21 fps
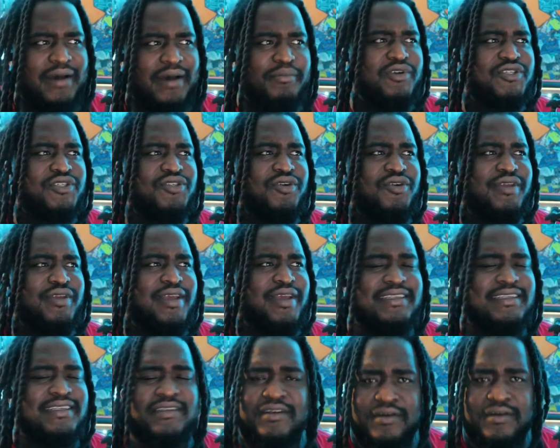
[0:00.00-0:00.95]
I'm pretty sure you
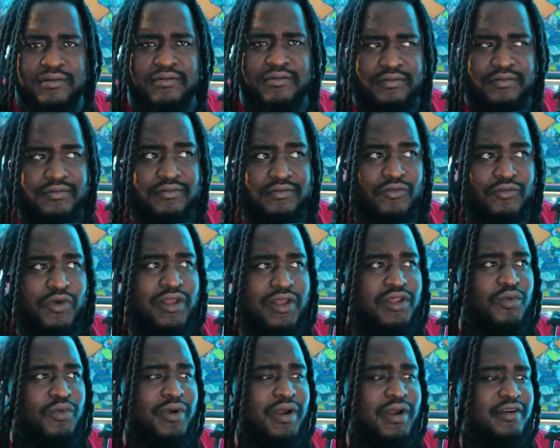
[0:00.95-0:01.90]
guys are well
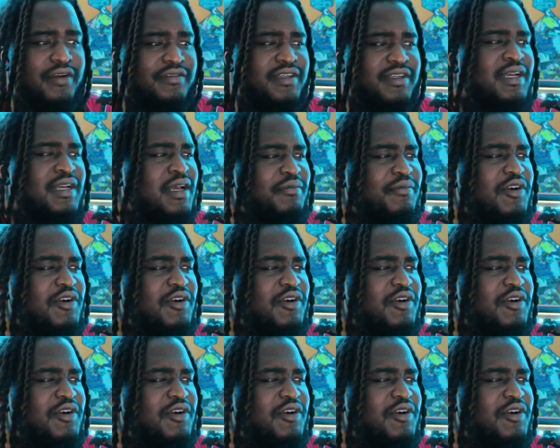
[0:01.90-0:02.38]
aware of it.